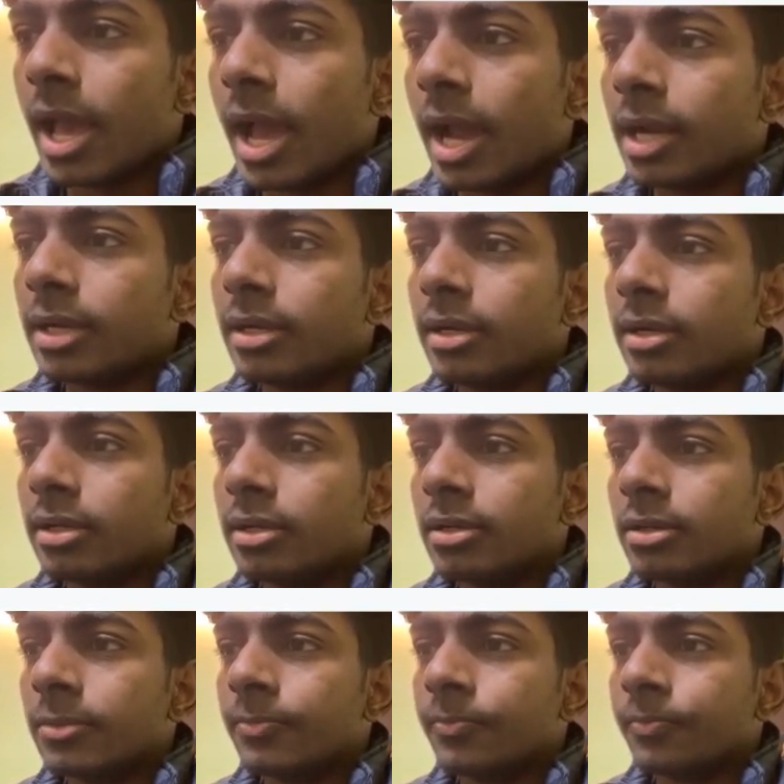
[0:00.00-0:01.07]
and
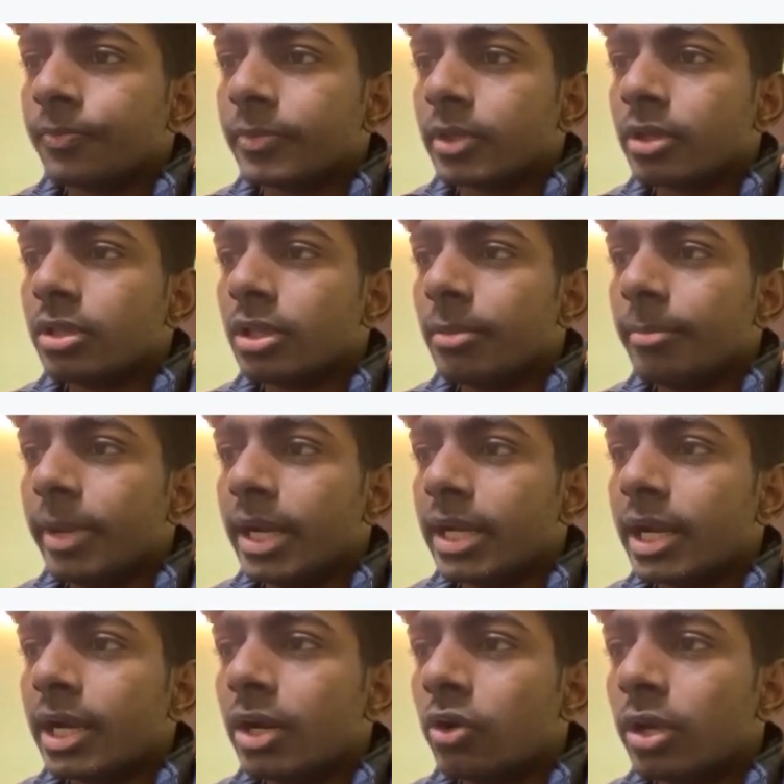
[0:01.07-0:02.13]
the
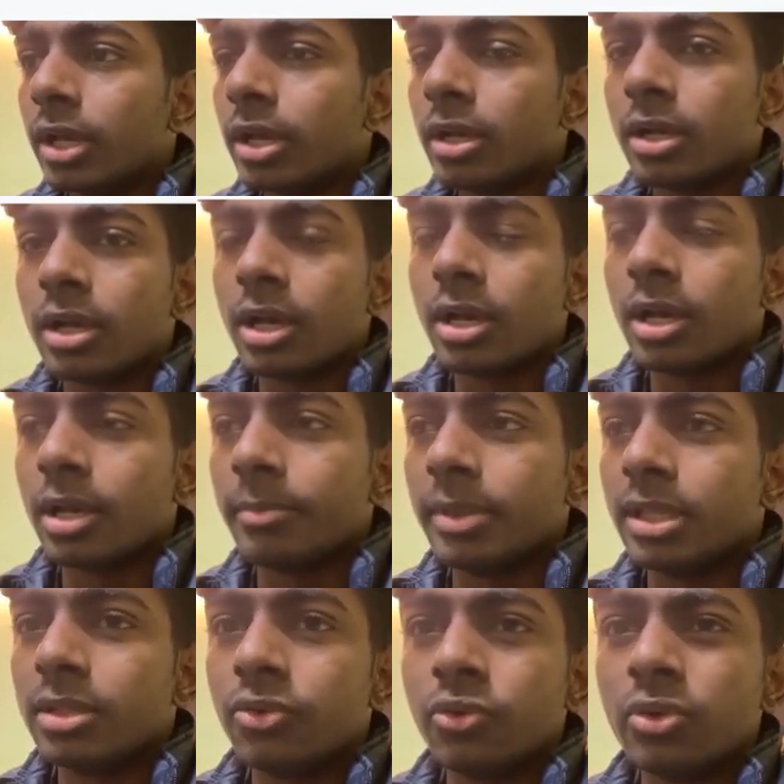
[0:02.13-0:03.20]
metadata. I
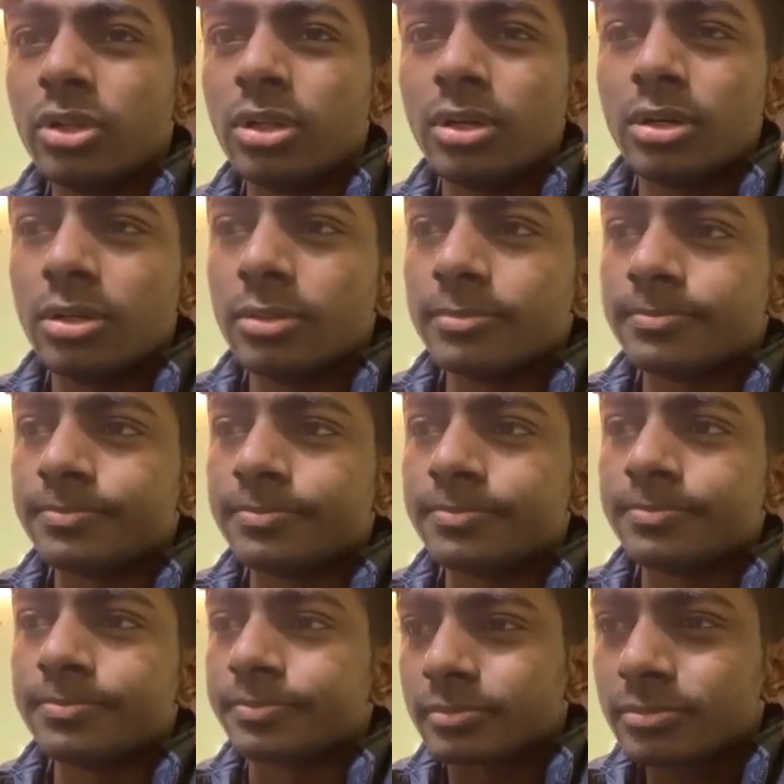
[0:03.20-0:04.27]
mean, the
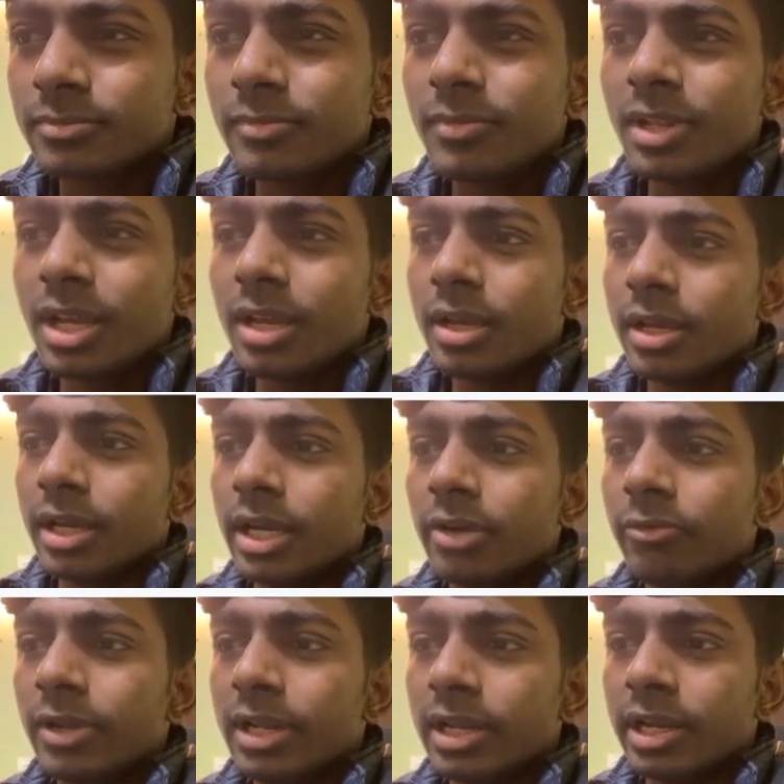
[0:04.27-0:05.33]

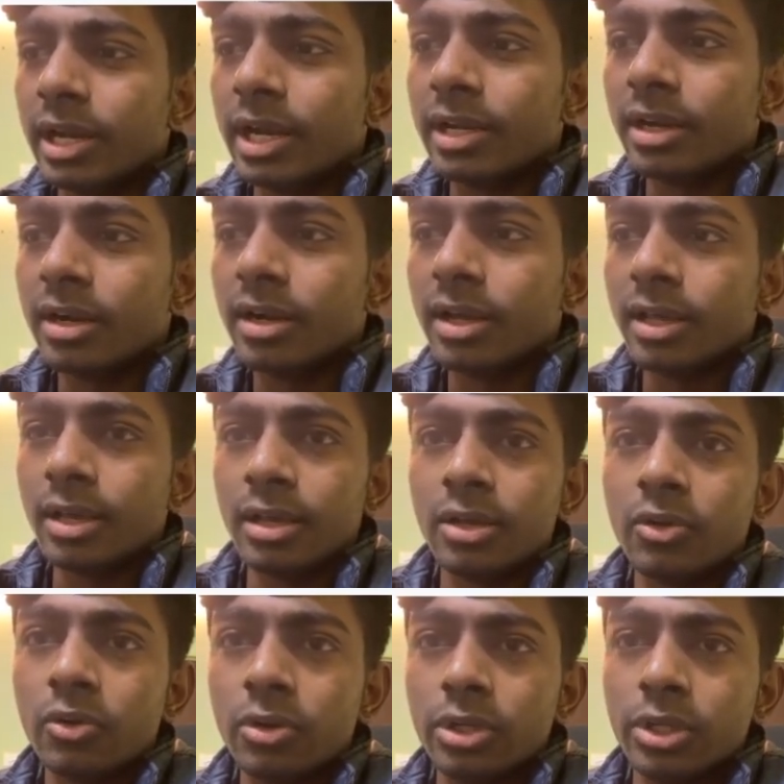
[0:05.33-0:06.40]
it will return
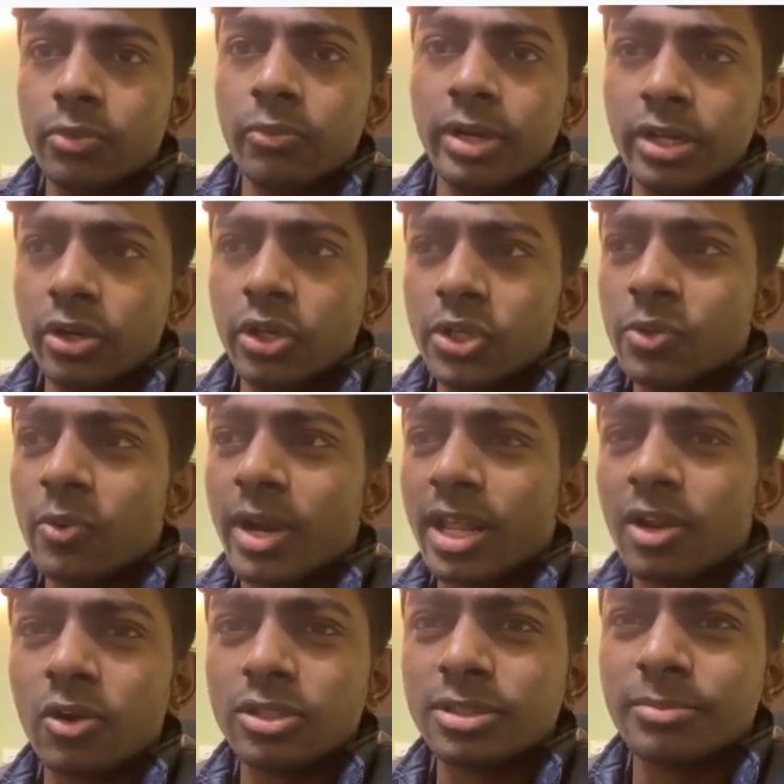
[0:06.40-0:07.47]
a video
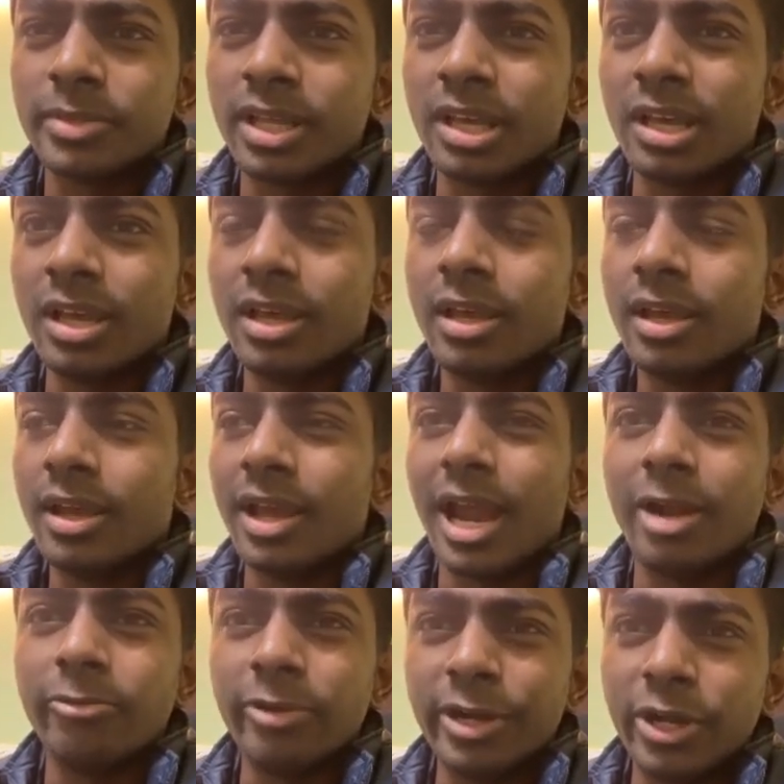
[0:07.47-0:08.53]
URL or something,
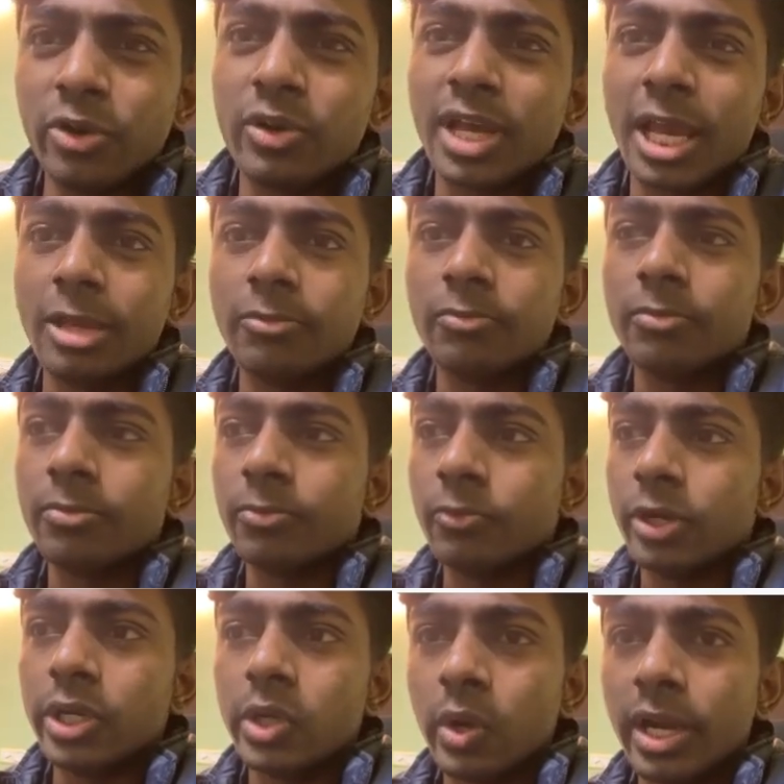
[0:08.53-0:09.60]
and video type,
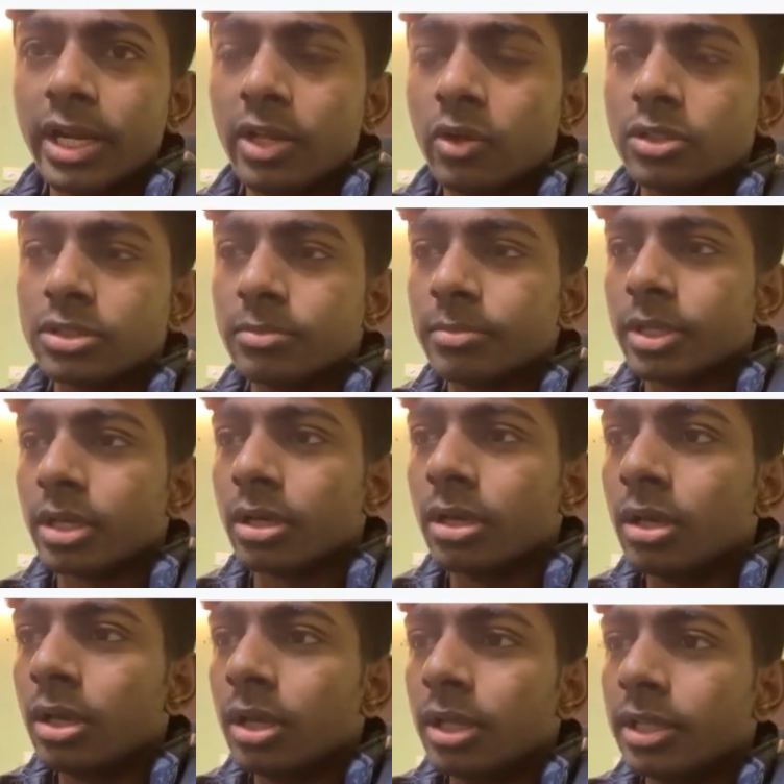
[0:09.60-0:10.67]
video ID or something.
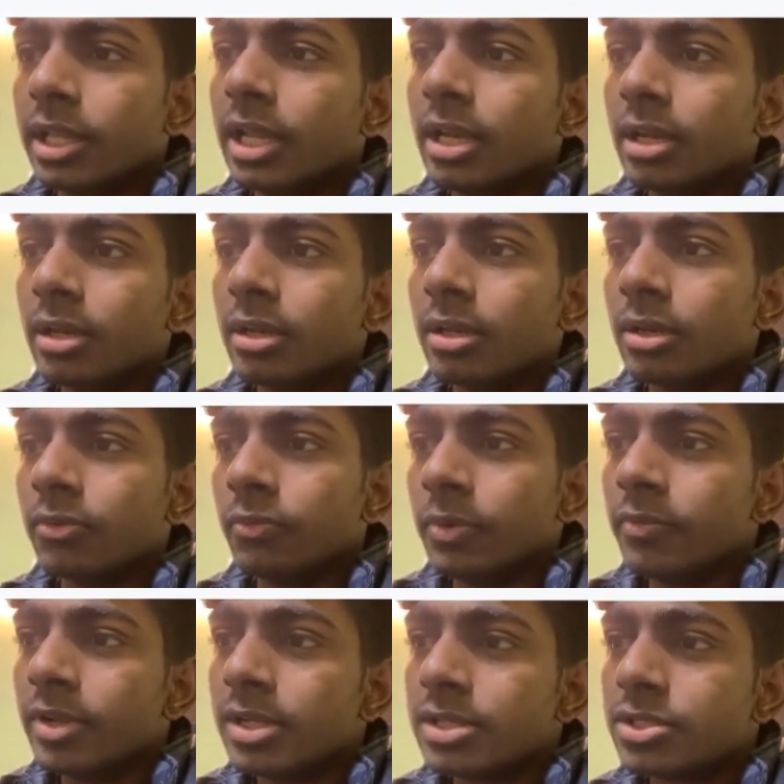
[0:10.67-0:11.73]
Then
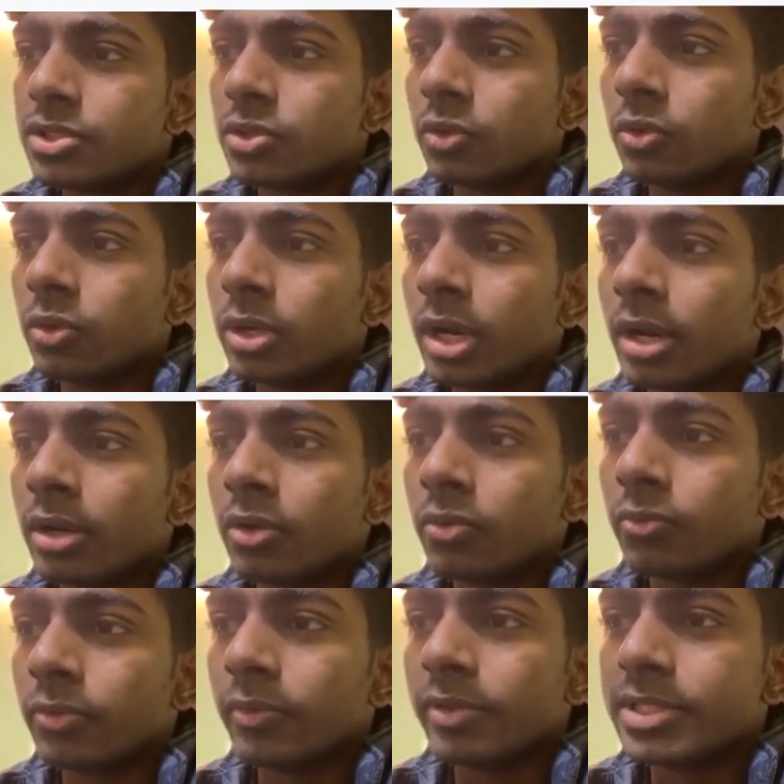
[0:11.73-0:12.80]
we will store
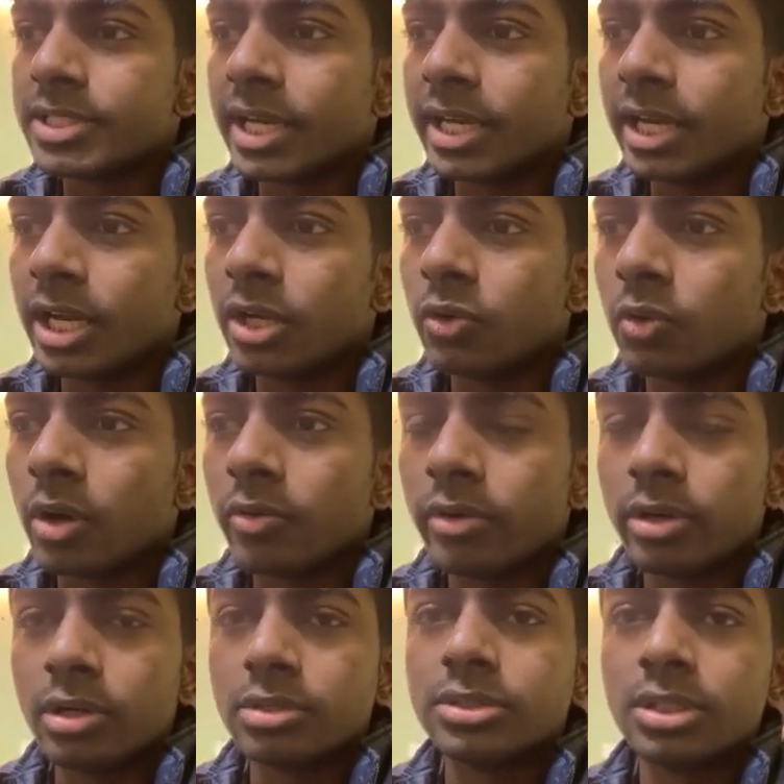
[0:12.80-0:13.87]
we will send it to
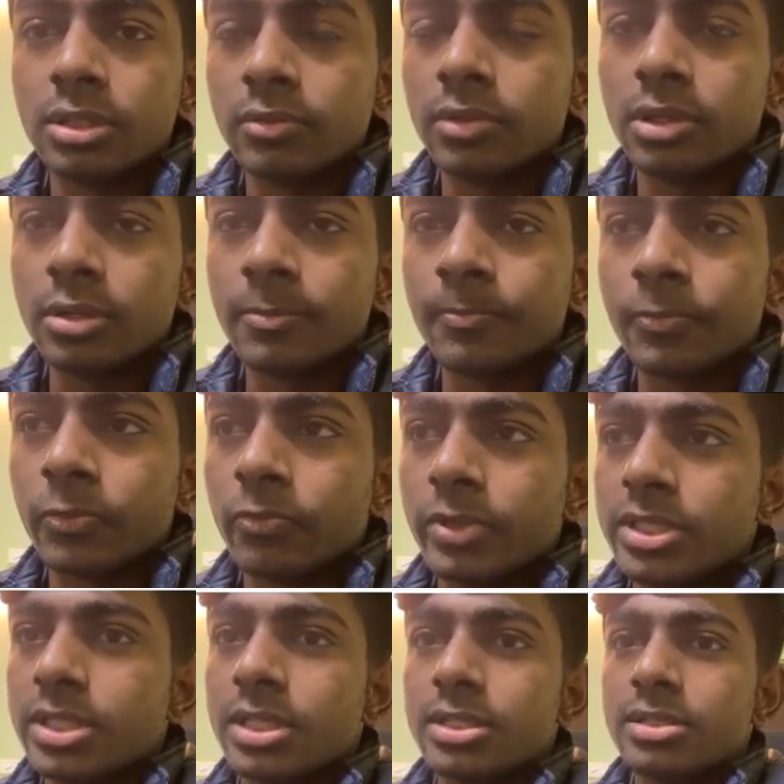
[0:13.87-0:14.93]
our server
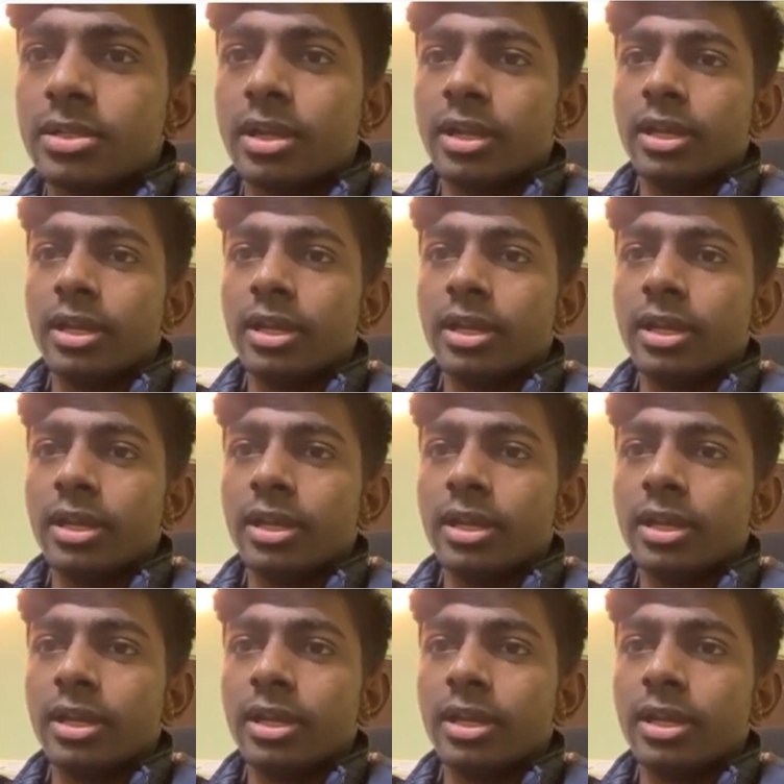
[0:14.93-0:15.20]
which is